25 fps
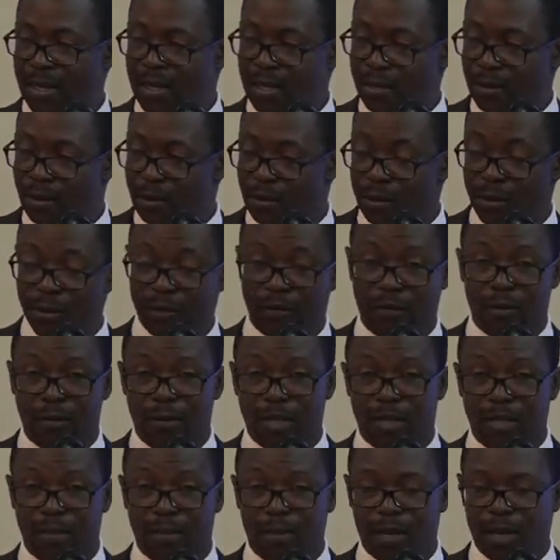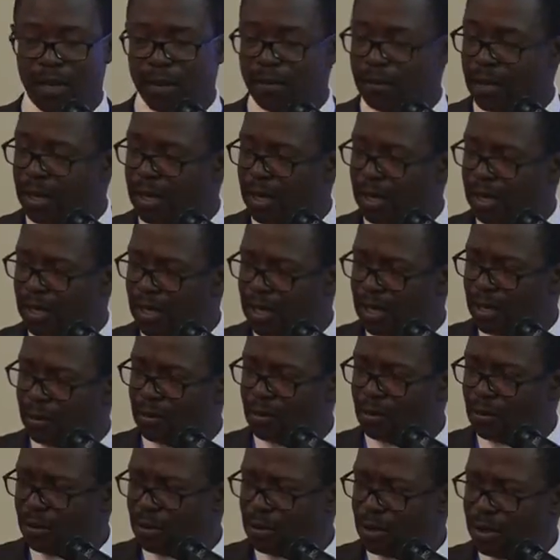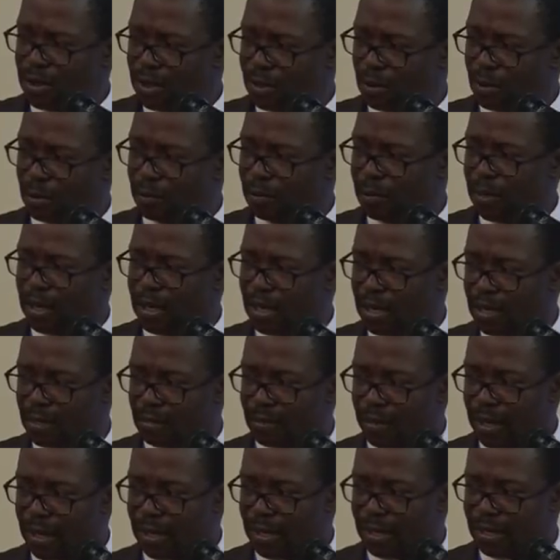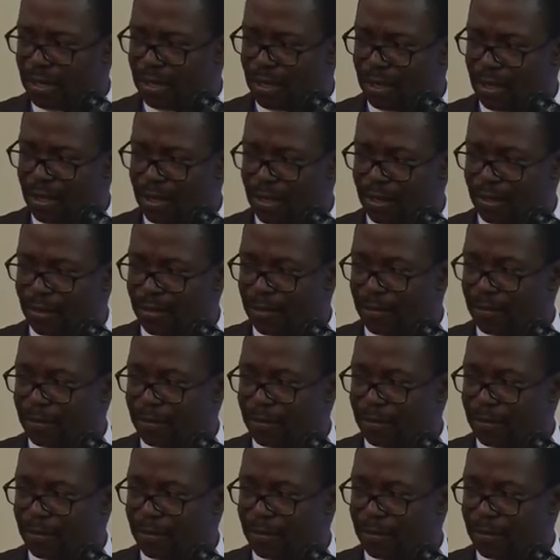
He's also a former spy, but I think you don't stop being a spy, isn't it?